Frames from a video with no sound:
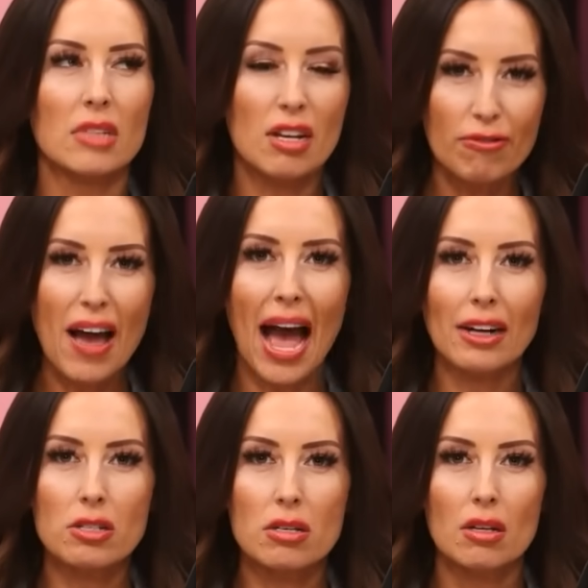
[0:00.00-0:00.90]
In
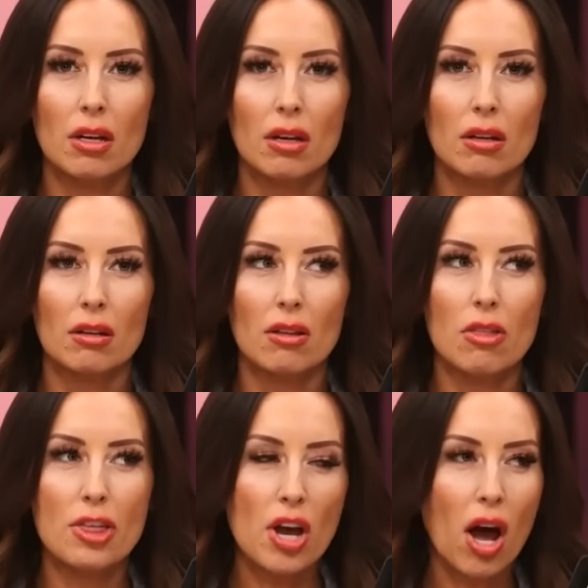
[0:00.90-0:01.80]
fact,
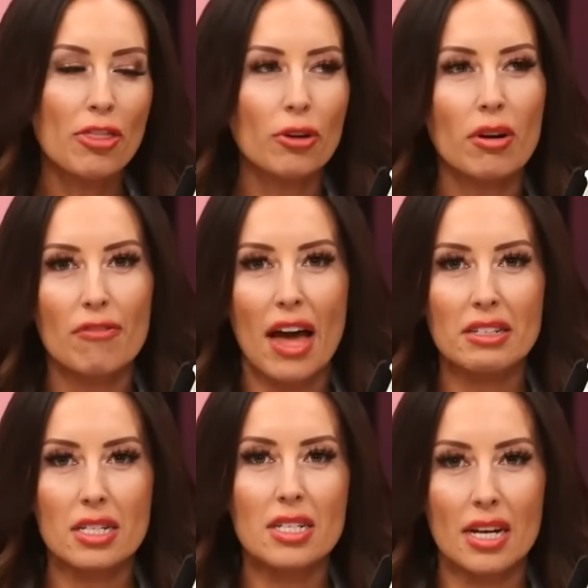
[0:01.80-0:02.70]
the author of
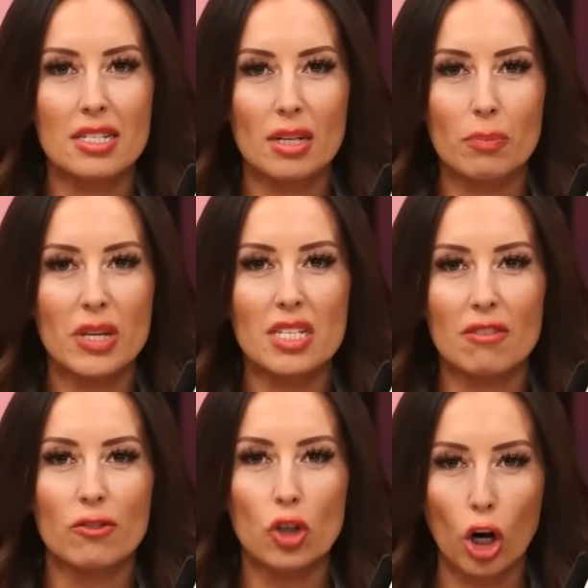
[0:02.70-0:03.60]
that disgusting piece
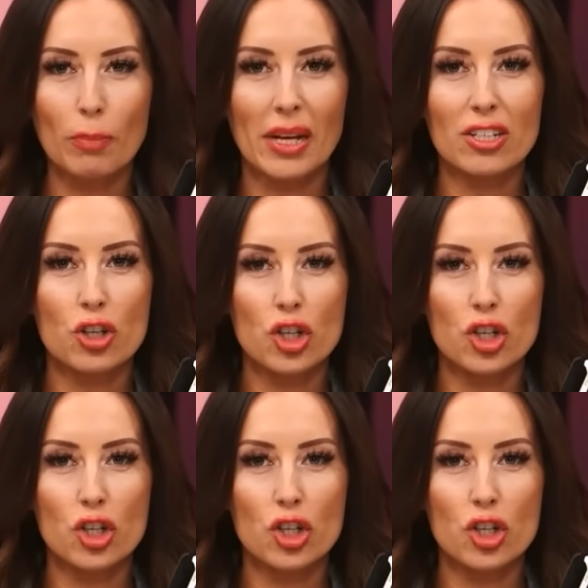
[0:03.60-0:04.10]
of garbage,